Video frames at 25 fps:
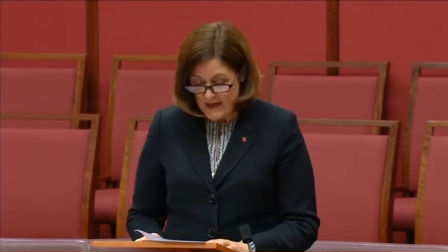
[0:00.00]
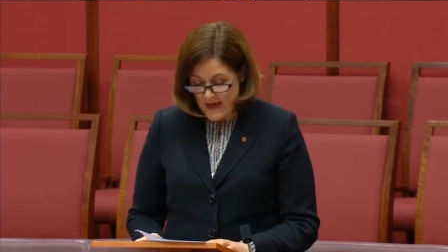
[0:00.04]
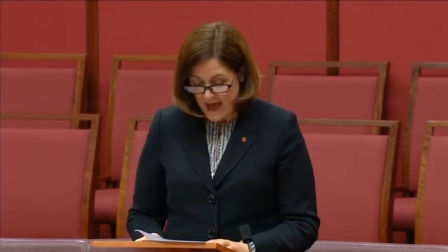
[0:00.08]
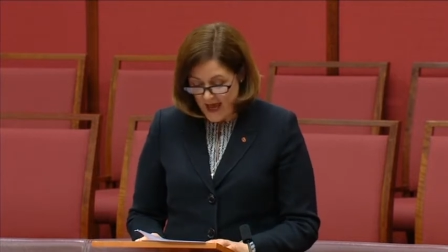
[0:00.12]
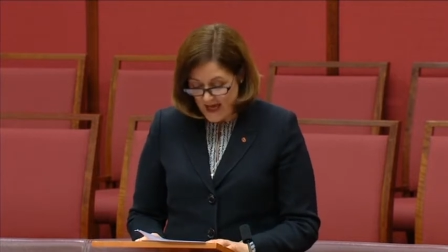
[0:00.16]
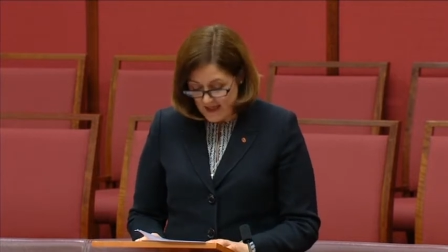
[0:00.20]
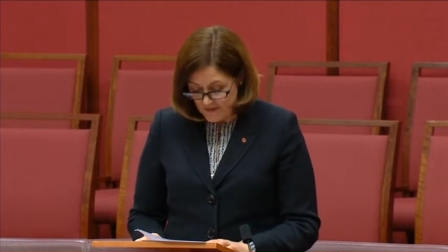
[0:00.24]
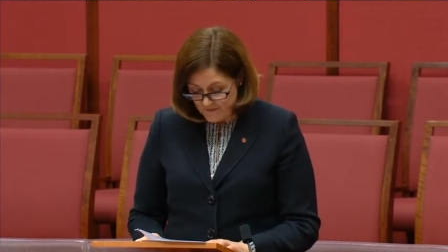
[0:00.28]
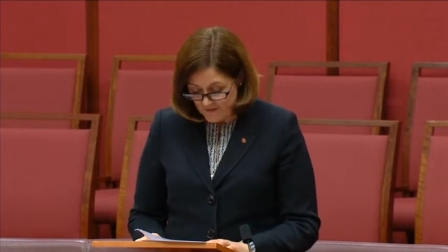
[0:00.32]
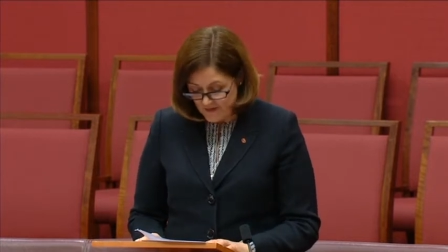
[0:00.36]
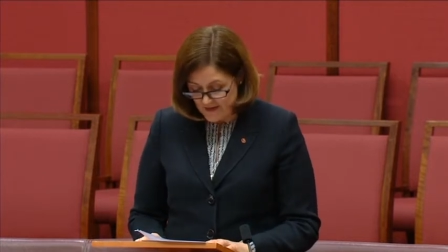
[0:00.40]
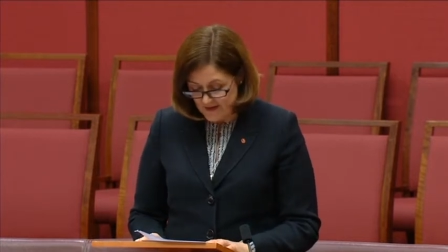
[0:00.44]

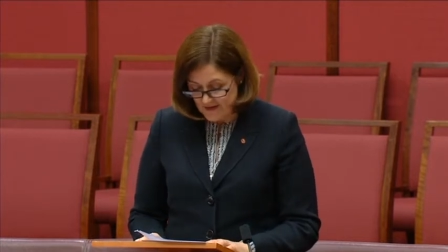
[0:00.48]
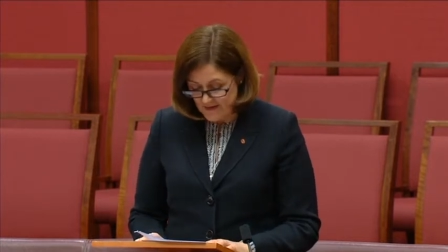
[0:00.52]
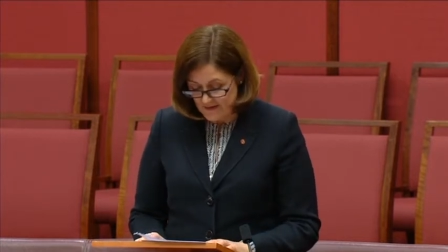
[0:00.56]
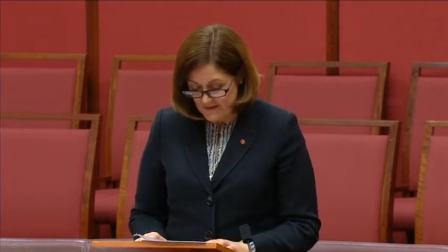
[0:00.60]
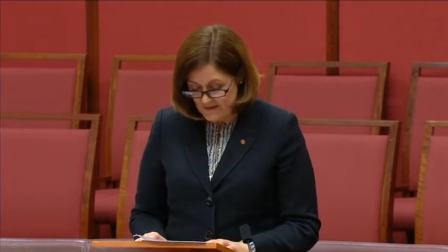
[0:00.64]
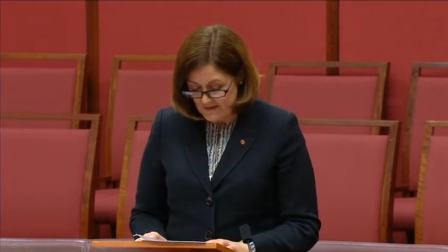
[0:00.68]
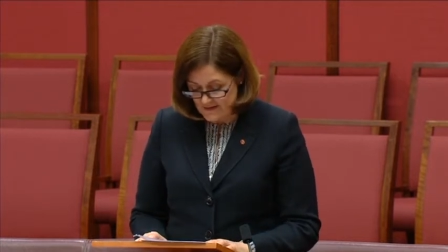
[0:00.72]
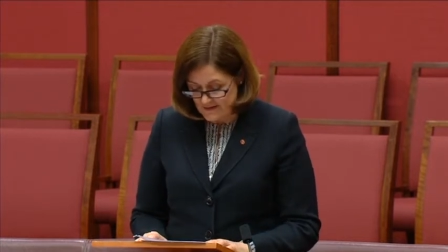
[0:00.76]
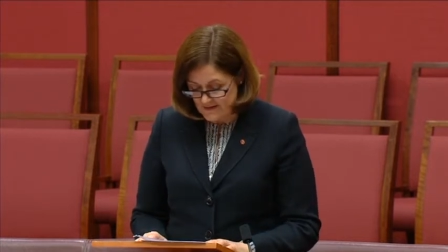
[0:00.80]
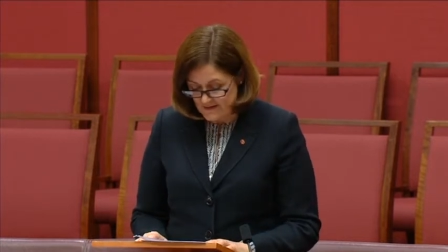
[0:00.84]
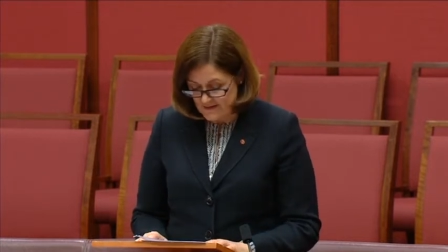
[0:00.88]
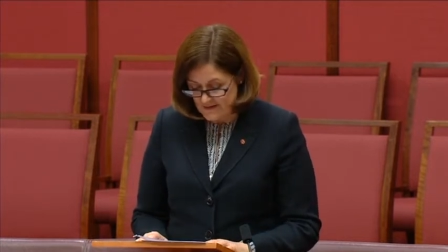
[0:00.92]

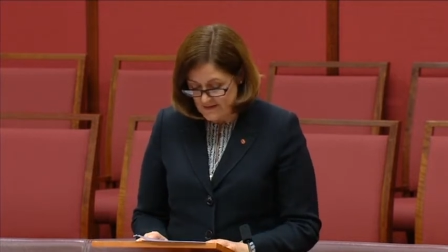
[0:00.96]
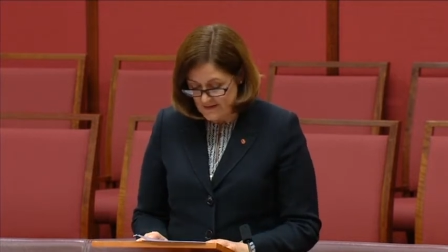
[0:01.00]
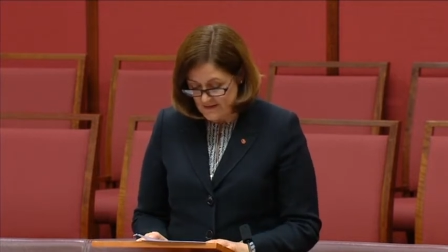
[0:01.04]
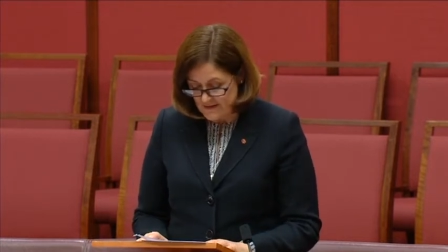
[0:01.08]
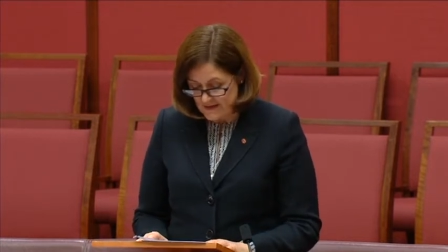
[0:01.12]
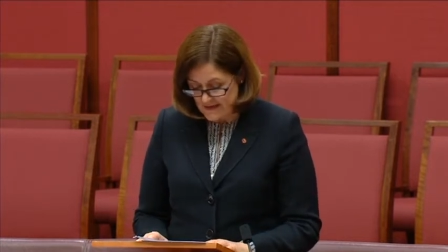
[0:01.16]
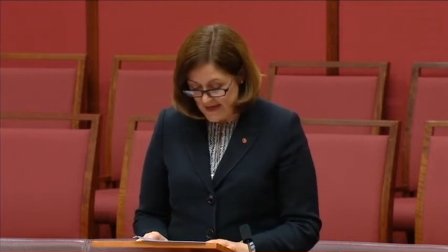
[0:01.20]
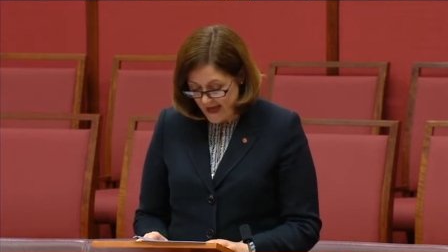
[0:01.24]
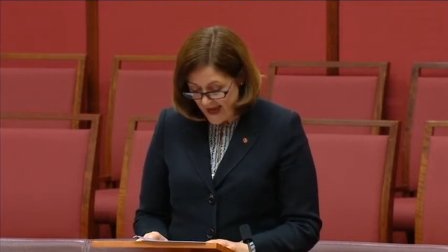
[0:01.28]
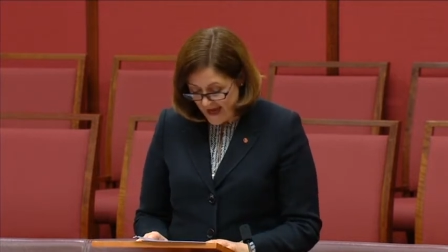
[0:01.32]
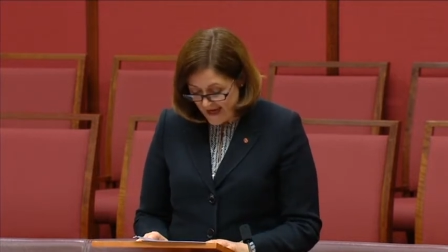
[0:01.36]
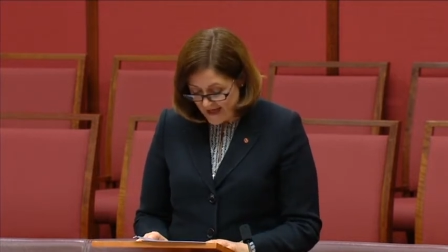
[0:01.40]
advocates,
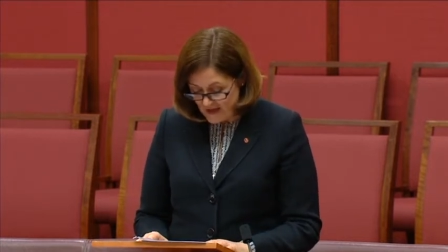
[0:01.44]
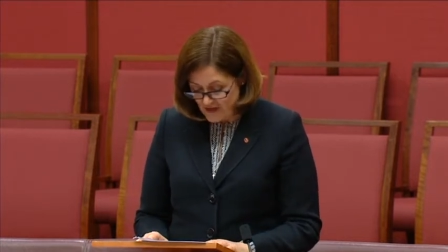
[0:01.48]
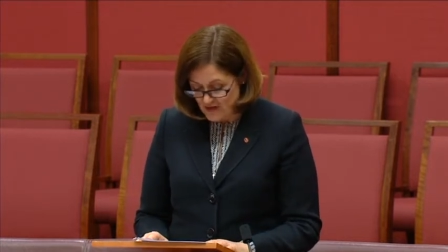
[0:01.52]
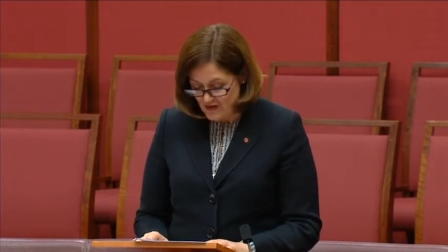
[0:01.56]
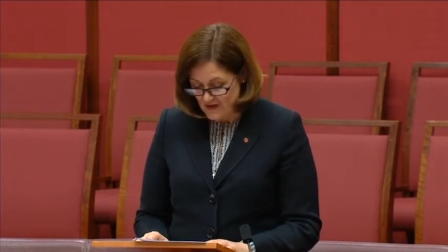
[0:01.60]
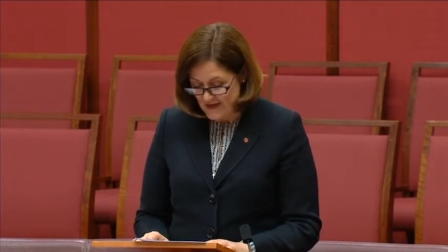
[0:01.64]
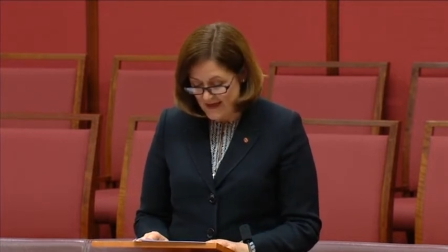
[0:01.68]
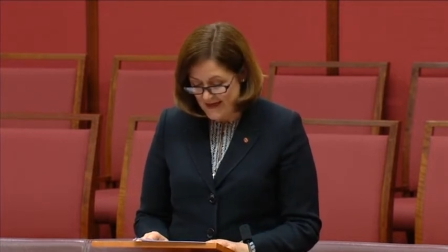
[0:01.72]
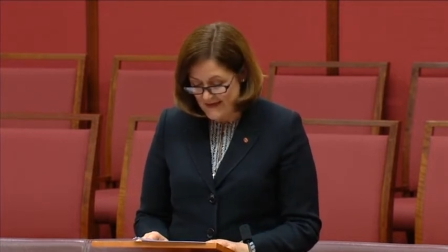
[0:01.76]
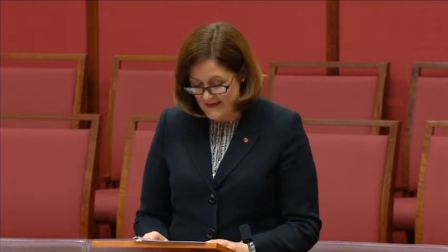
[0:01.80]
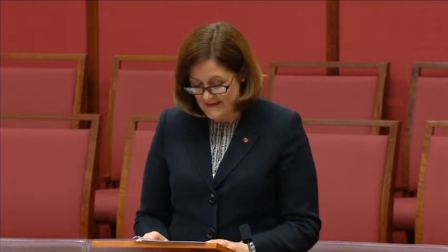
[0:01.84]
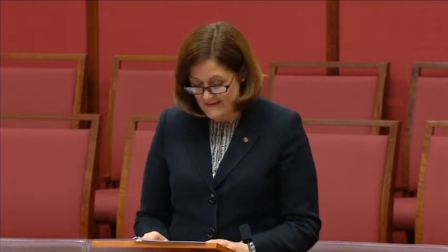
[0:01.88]
the
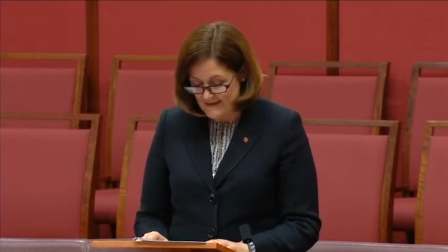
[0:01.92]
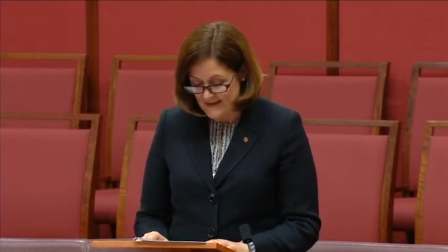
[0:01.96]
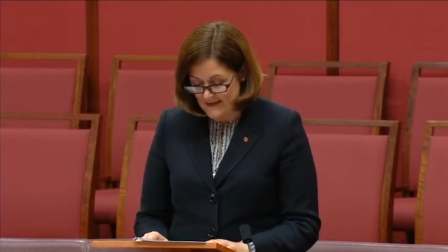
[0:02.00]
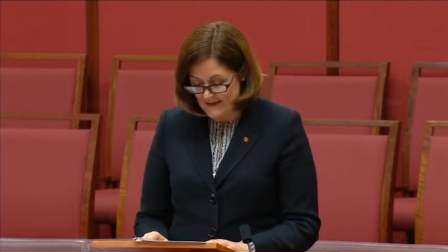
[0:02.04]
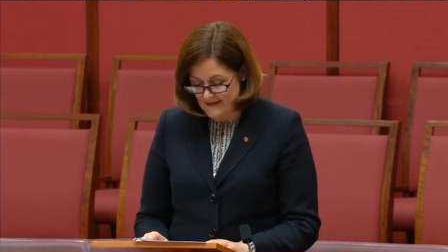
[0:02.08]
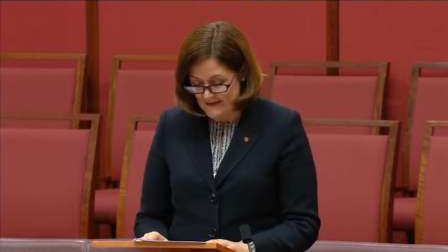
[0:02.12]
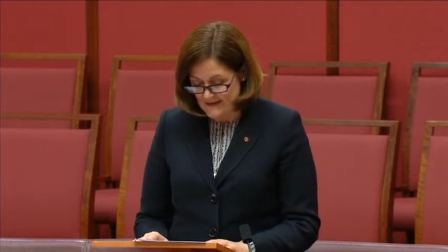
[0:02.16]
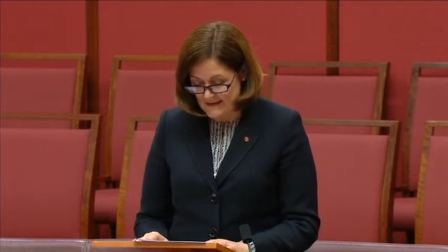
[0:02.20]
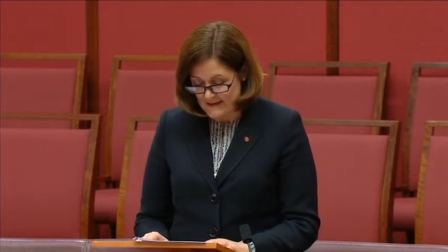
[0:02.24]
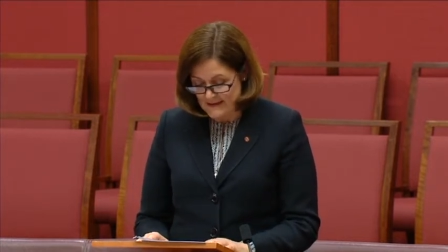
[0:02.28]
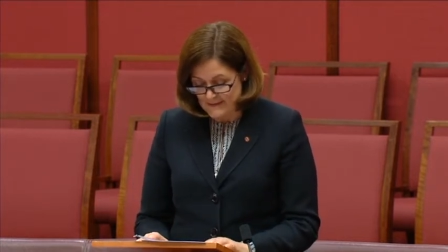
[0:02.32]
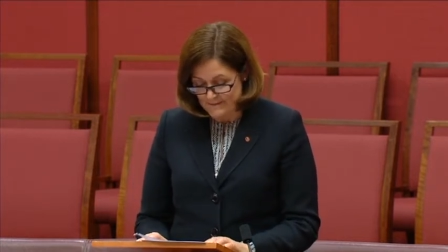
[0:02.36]
aged care
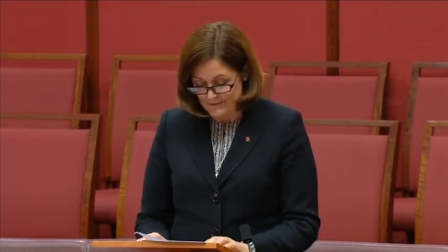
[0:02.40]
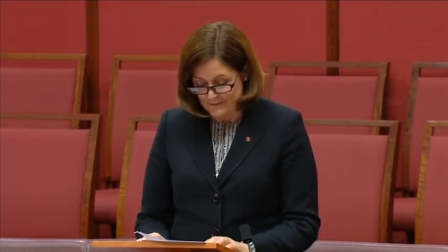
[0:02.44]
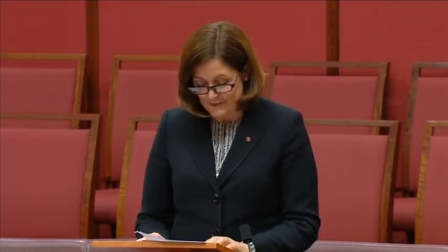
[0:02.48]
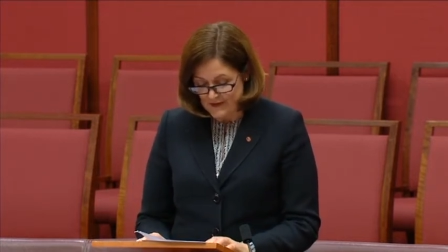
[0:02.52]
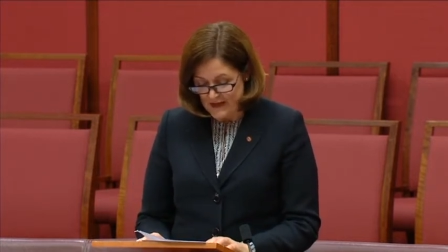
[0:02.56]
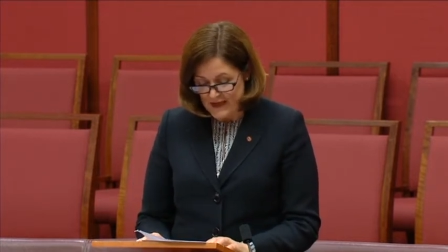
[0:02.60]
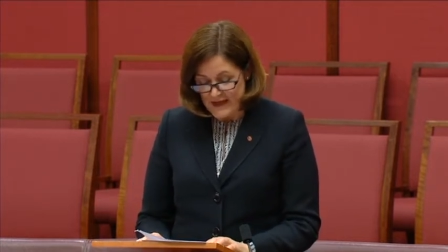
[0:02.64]
sector